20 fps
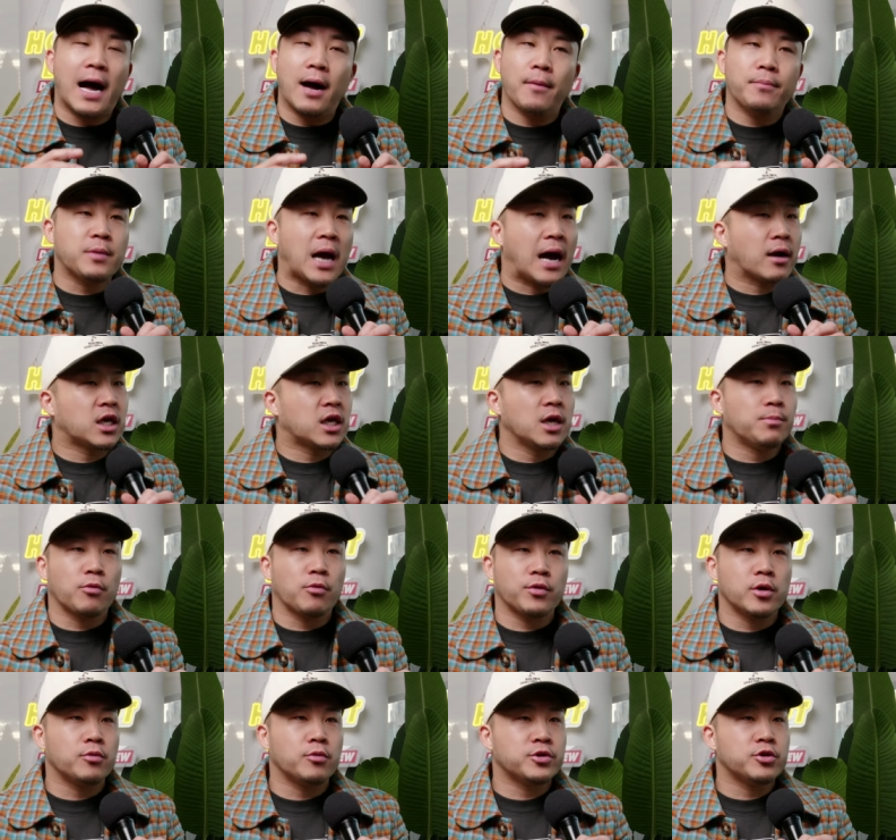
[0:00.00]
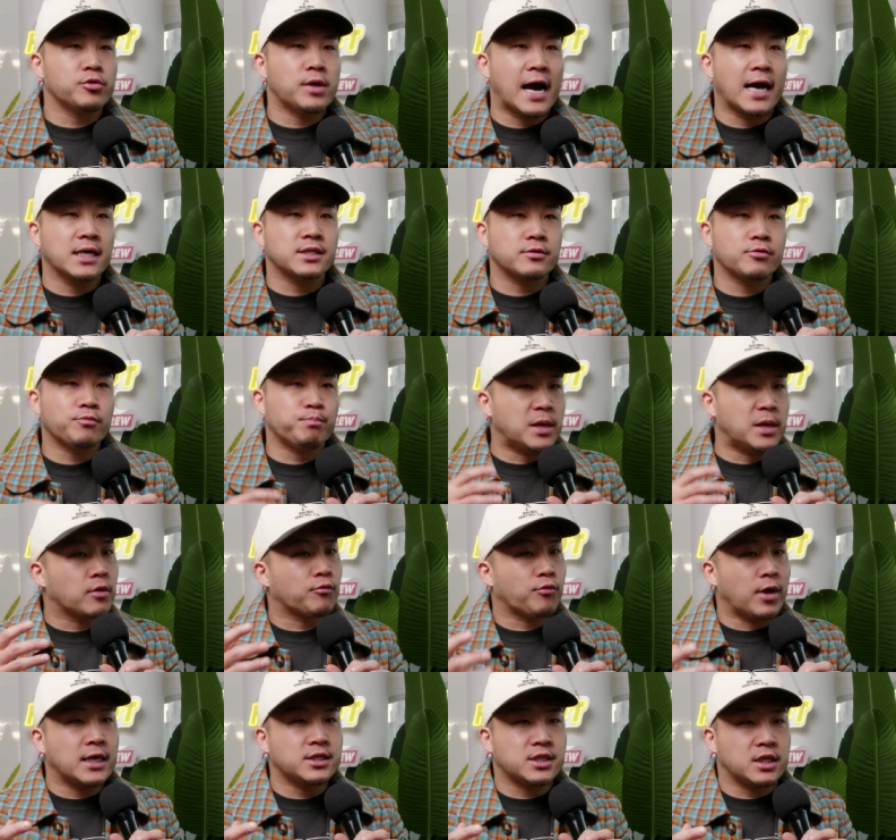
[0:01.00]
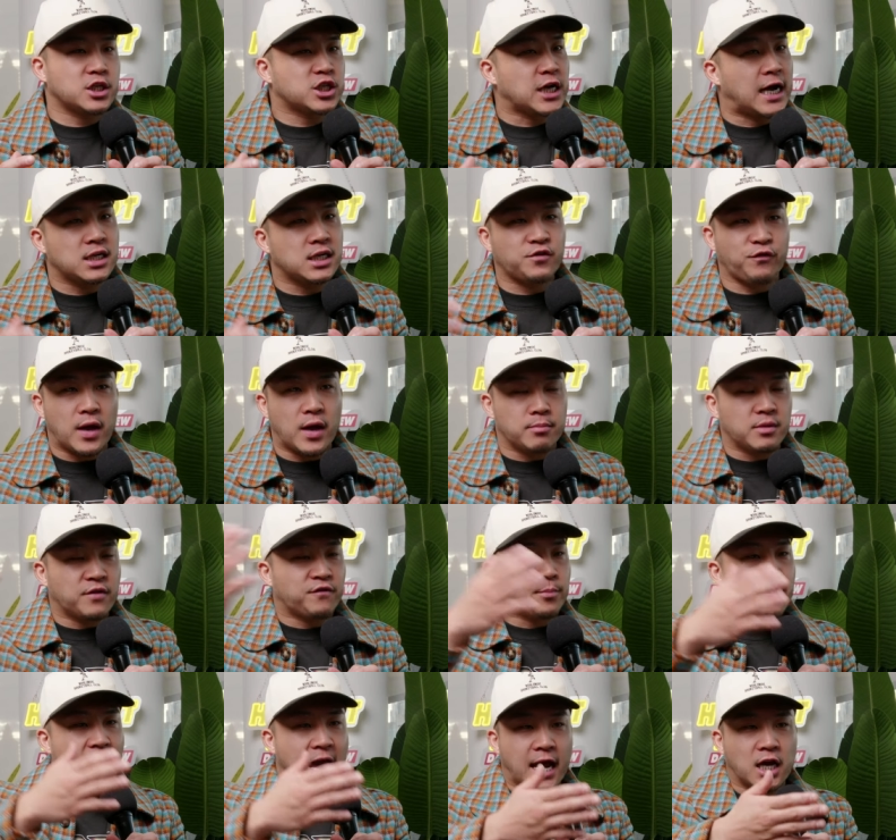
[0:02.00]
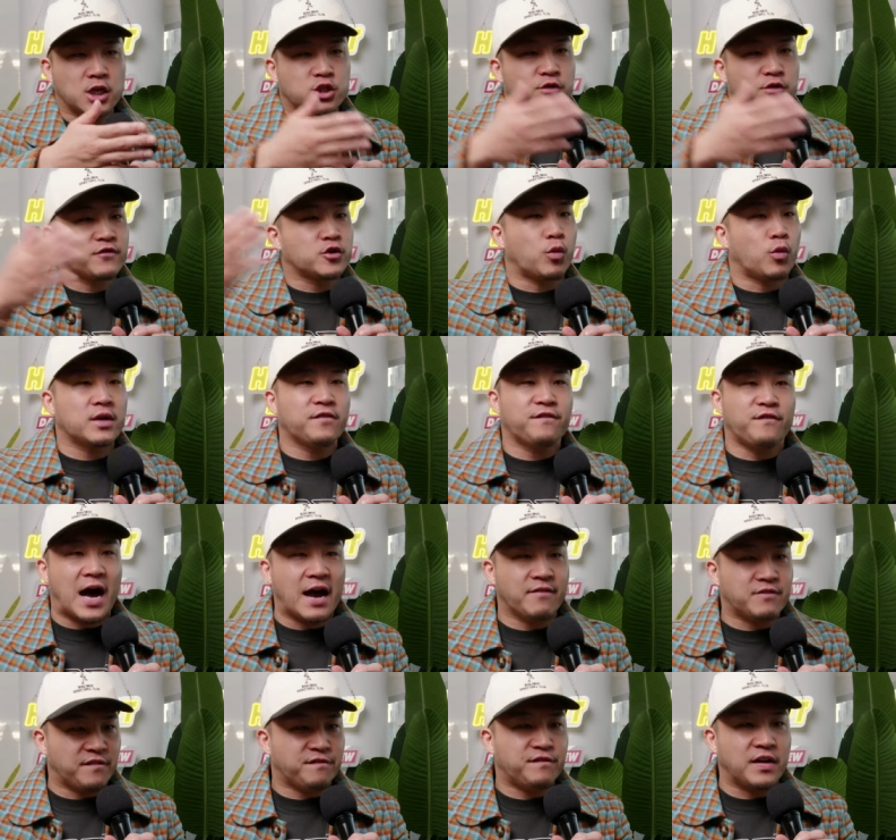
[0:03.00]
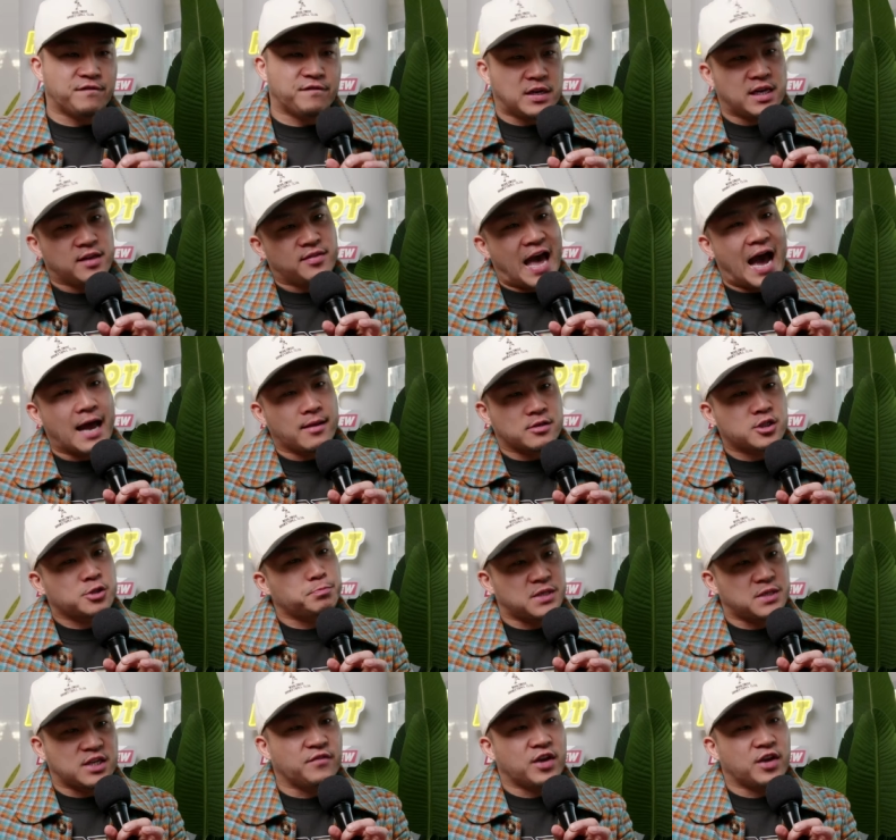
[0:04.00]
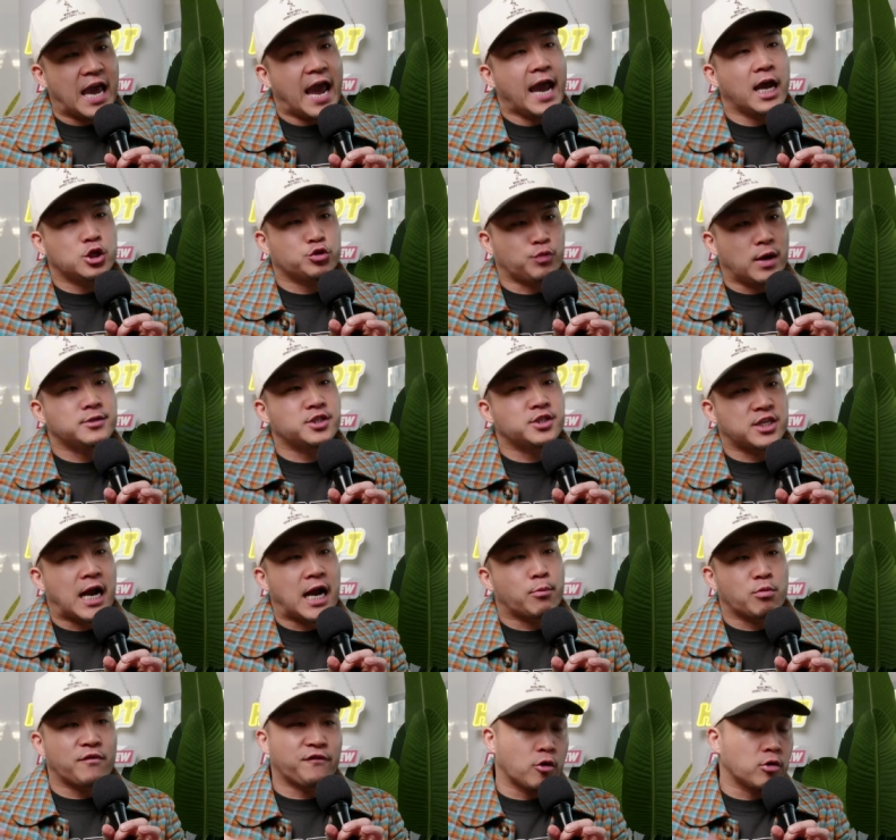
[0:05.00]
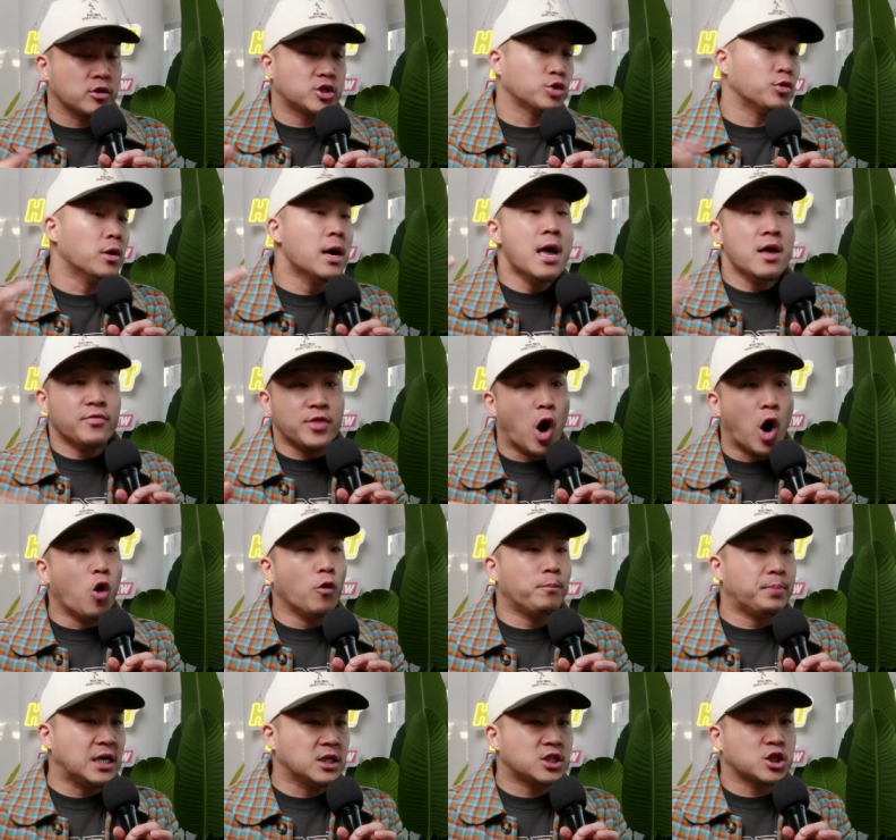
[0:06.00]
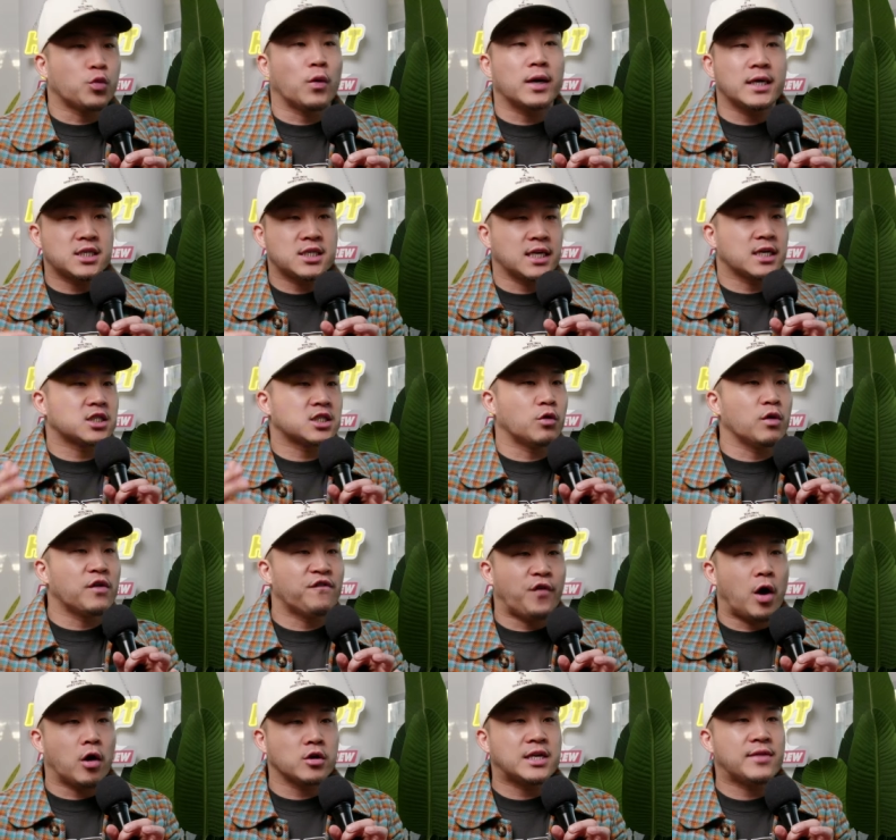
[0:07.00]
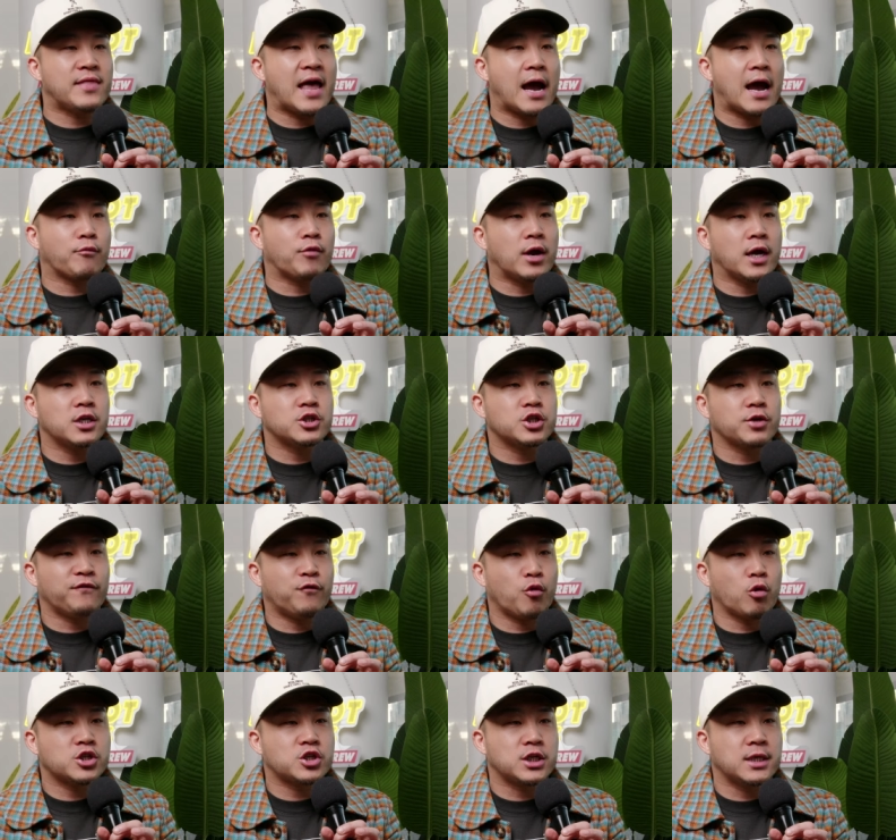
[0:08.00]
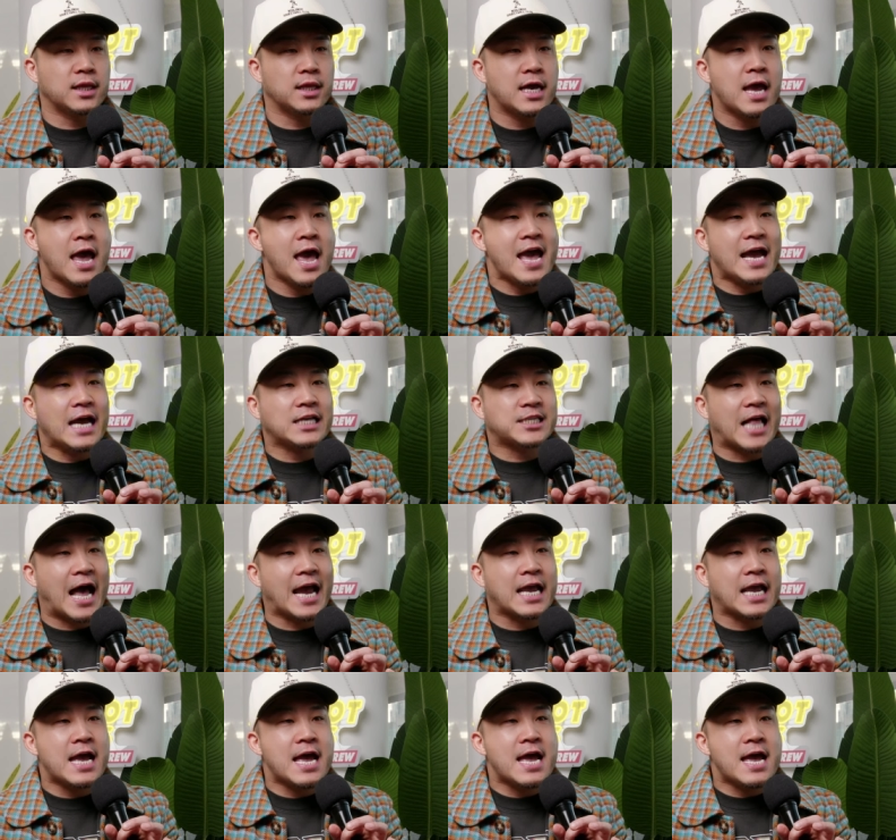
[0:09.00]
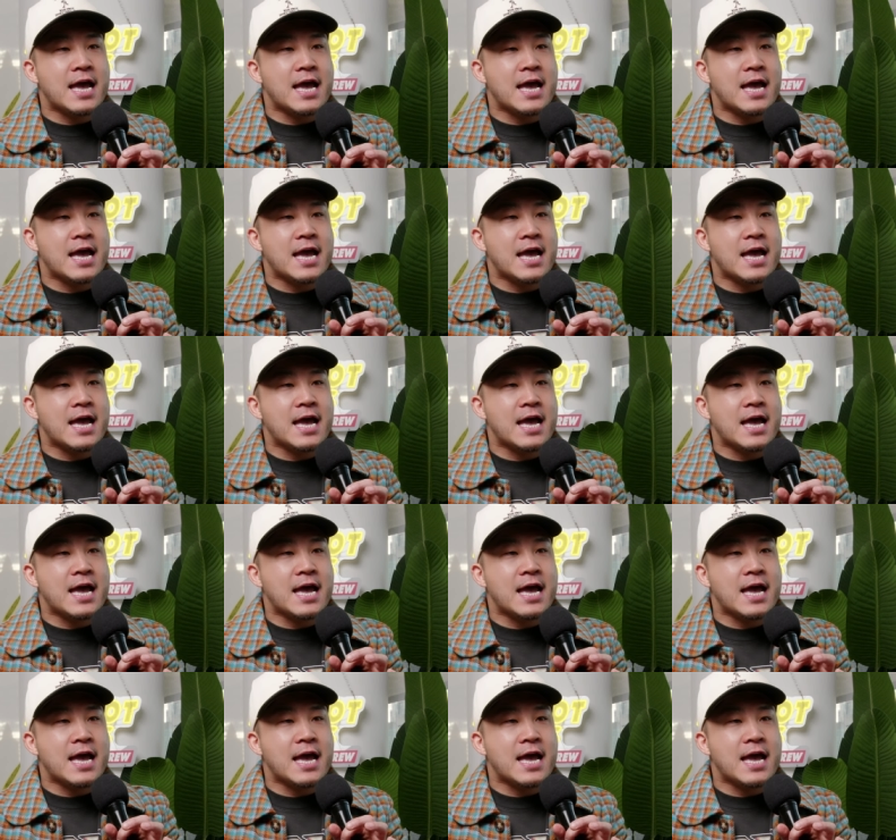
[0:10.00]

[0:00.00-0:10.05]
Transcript: I'll keep it real with you guys. Being raised in a Chinese family from the age of 25 to 50, that specific age range that I'm referring to, the OP's 26, so he falls in that range, unfortunately. It's like